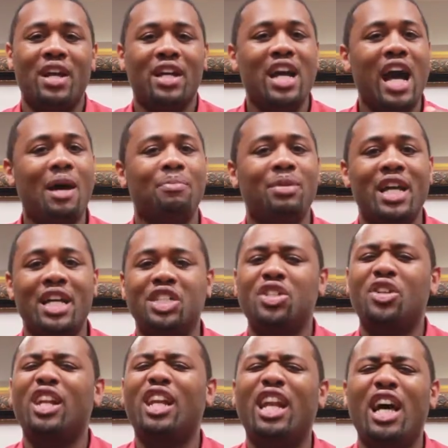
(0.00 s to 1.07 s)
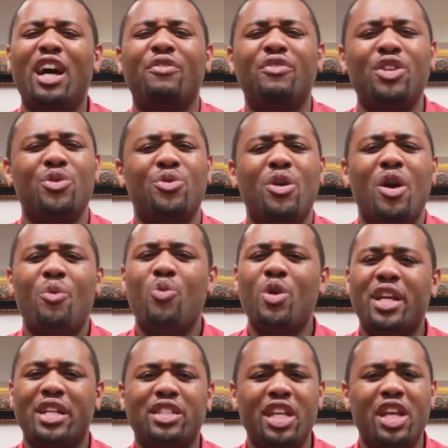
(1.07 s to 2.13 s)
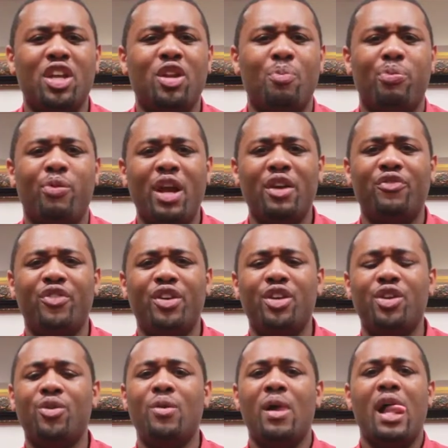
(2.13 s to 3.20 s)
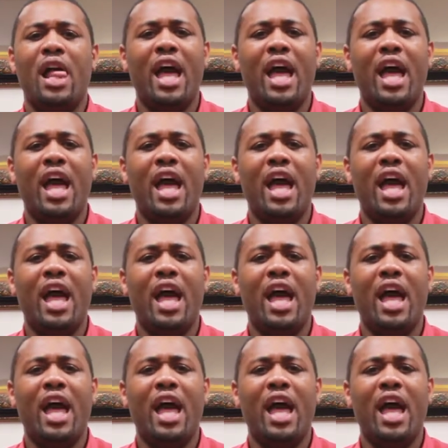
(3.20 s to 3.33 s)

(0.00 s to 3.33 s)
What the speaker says: God bless you. Love you. We continue to pray for you.